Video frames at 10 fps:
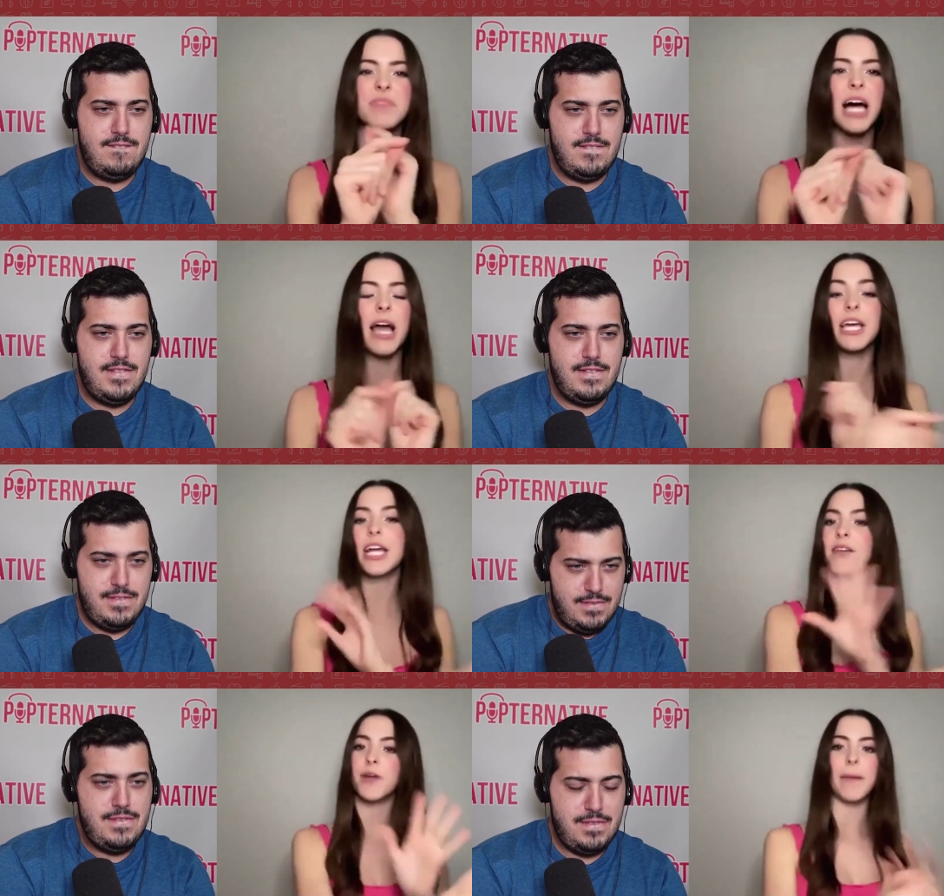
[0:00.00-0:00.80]
Speaker 1: I
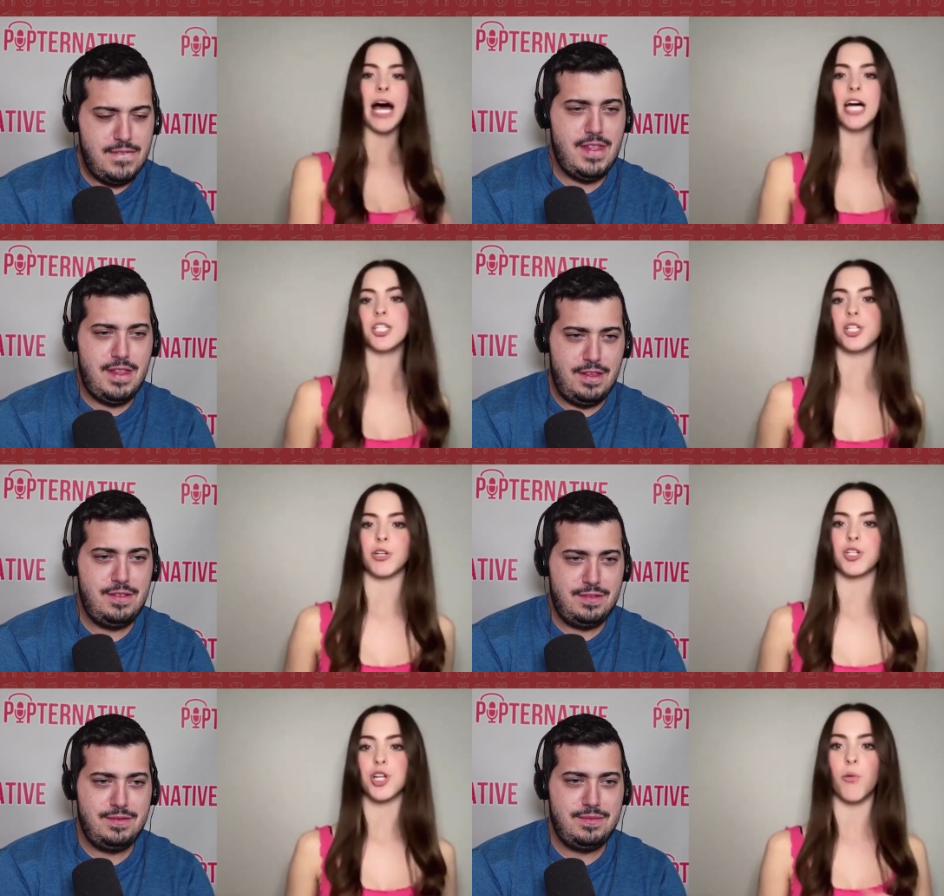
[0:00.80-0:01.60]
can't even imagine doing
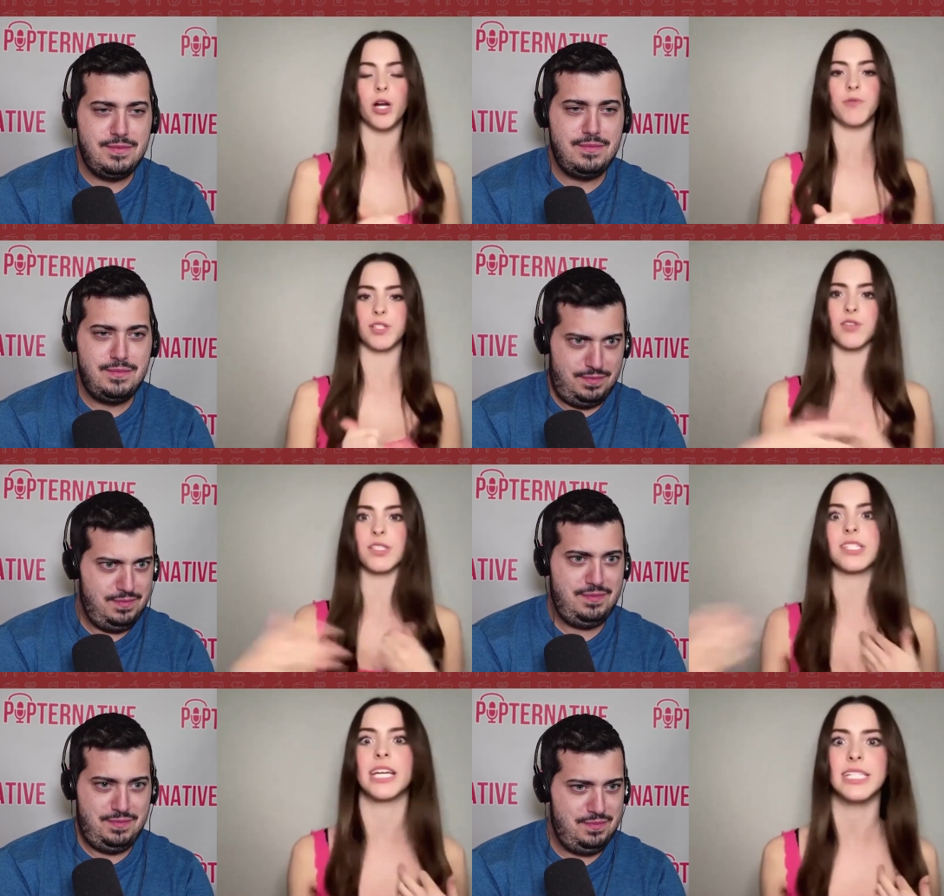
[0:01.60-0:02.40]
a show where it was all
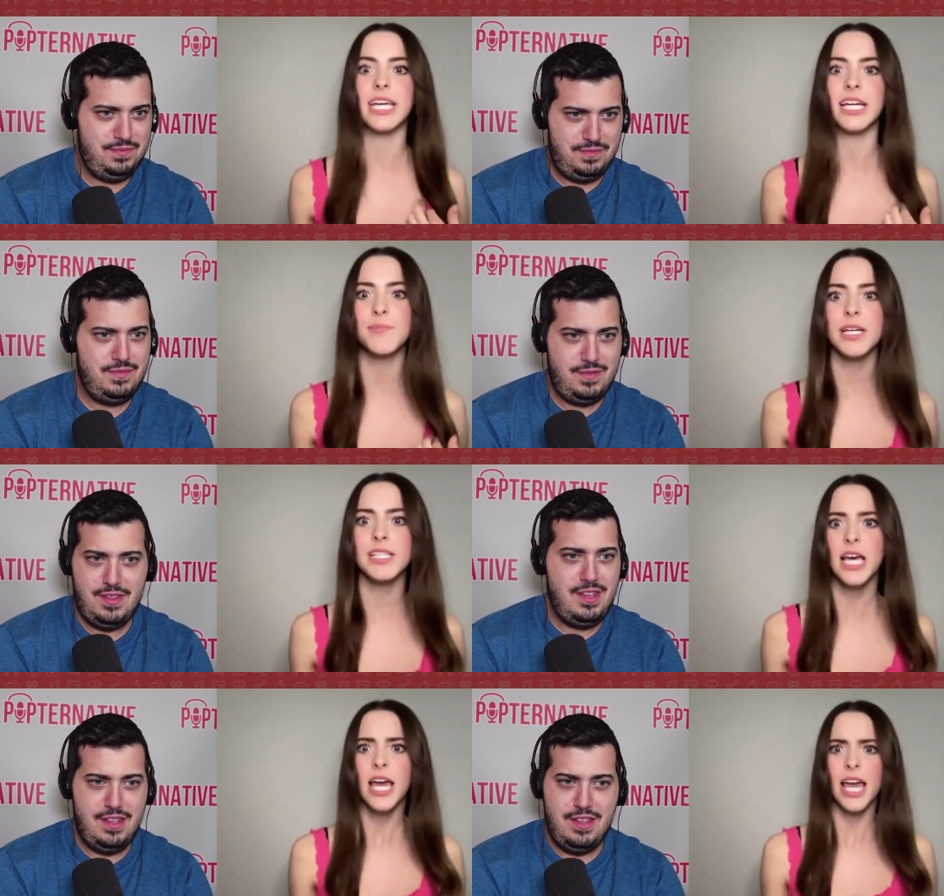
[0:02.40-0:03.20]
sing and dance because
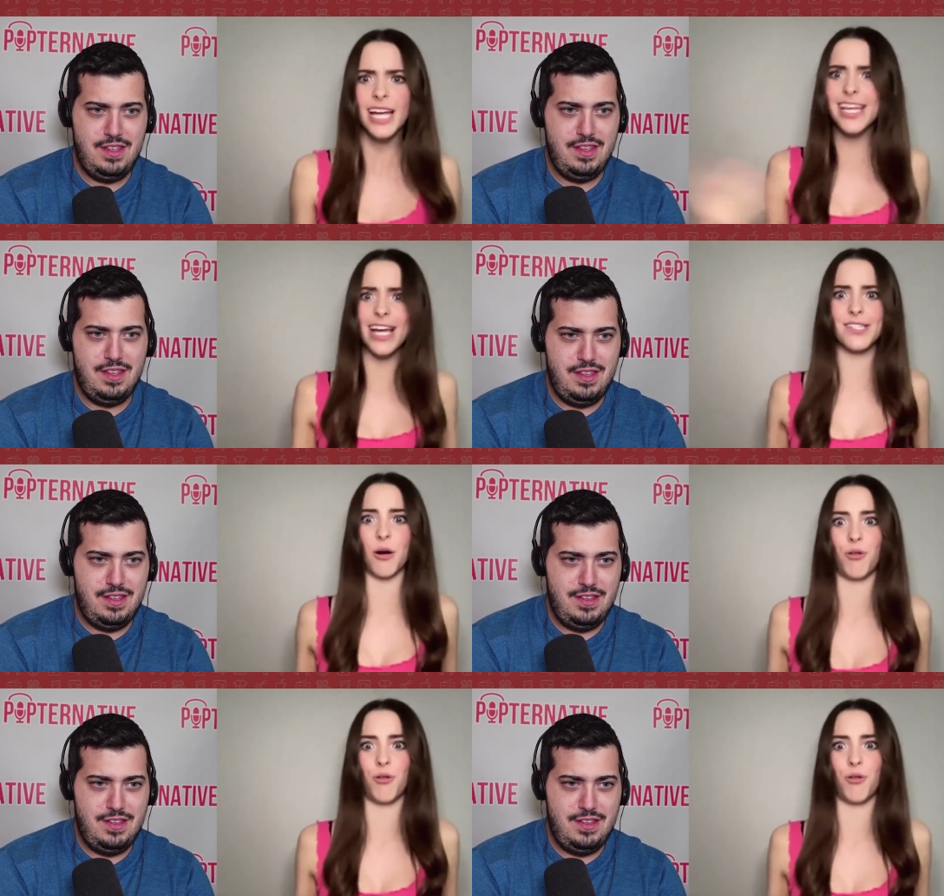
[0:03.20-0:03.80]
it takes so